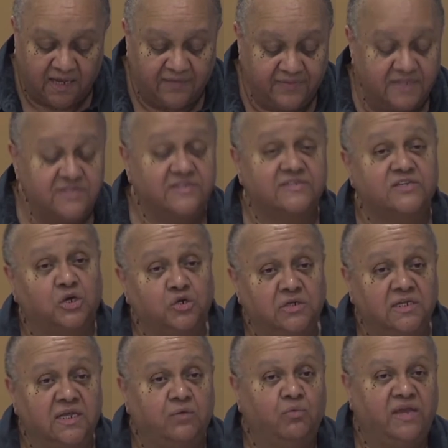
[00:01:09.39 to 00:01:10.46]
then
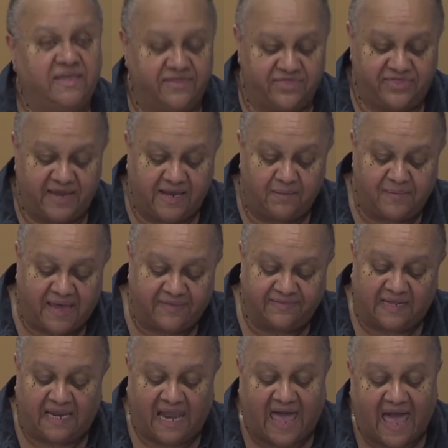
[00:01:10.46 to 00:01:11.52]
certainly we can think about
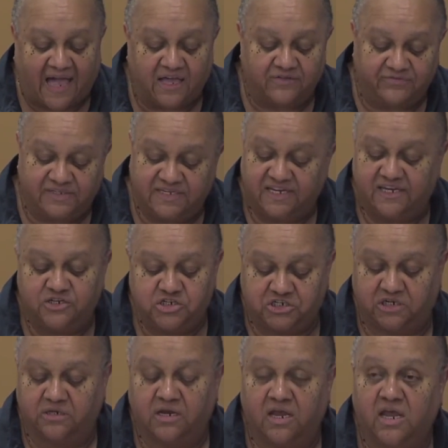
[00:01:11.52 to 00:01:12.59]
the lack of
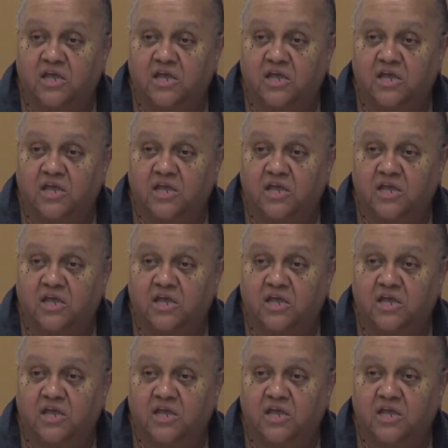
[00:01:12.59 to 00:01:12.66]
attention